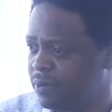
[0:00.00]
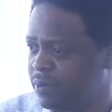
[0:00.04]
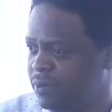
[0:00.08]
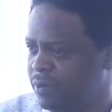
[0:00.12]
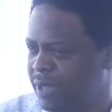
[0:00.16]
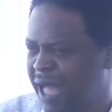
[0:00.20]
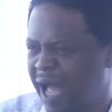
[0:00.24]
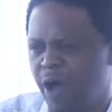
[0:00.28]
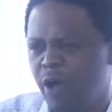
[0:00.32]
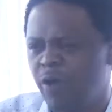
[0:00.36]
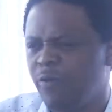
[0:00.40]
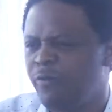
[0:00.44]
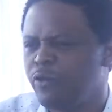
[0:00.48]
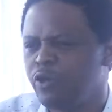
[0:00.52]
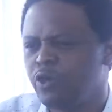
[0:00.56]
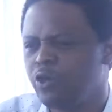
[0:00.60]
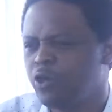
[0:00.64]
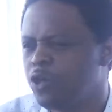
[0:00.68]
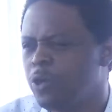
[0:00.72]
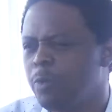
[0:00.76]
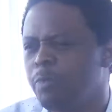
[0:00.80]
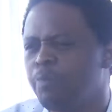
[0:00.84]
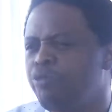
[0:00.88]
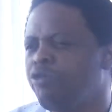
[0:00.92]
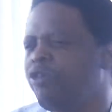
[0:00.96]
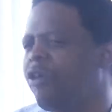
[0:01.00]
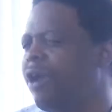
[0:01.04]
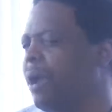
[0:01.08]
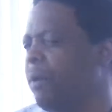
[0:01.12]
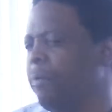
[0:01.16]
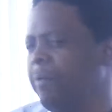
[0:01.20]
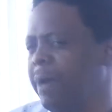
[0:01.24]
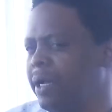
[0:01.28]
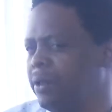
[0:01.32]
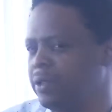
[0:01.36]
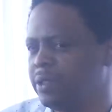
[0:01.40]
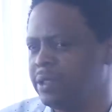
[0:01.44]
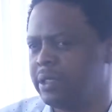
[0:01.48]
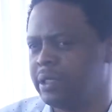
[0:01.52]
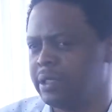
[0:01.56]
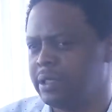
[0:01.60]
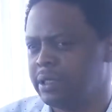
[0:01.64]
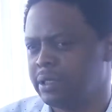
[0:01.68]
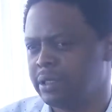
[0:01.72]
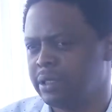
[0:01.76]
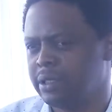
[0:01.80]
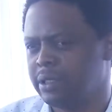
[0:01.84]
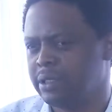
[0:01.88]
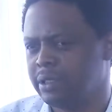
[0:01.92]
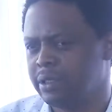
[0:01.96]
How often did you pray about
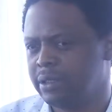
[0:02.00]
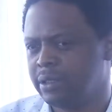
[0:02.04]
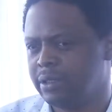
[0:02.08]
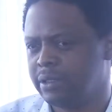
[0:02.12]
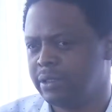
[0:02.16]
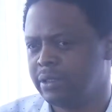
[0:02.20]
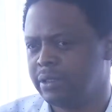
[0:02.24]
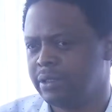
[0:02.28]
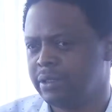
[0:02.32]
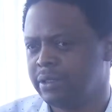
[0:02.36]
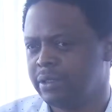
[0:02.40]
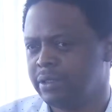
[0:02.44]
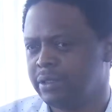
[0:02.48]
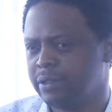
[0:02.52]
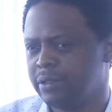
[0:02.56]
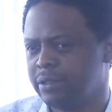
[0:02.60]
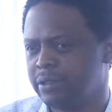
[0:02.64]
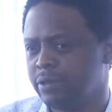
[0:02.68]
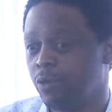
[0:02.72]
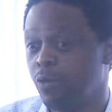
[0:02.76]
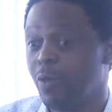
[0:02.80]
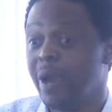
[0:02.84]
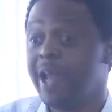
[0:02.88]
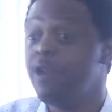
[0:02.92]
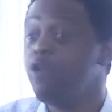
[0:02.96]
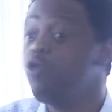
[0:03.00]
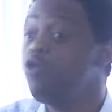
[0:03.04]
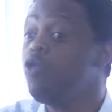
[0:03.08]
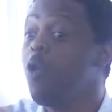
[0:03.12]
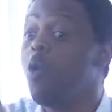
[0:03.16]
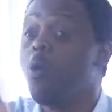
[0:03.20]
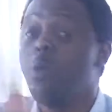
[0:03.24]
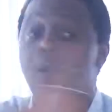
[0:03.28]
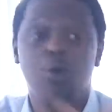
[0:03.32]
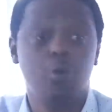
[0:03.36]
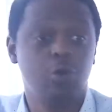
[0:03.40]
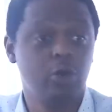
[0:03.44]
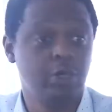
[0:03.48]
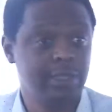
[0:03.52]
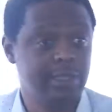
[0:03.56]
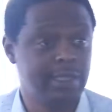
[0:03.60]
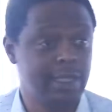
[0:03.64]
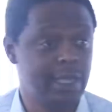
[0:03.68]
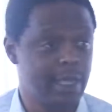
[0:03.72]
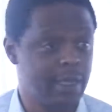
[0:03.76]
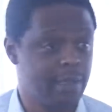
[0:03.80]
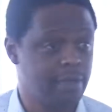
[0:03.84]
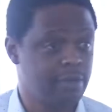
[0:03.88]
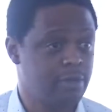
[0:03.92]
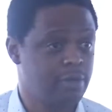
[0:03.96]
it when no one was
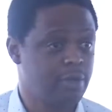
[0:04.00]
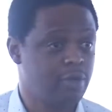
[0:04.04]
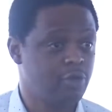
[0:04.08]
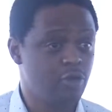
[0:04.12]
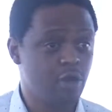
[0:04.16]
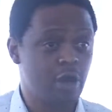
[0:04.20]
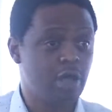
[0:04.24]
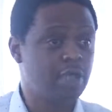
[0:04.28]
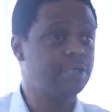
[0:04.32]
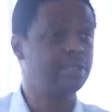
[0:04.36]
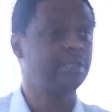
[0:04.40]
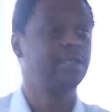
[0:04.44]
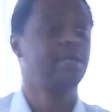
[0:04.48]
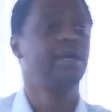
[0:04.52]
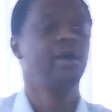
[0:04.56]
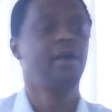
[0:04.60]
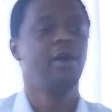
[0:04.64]
there? Not,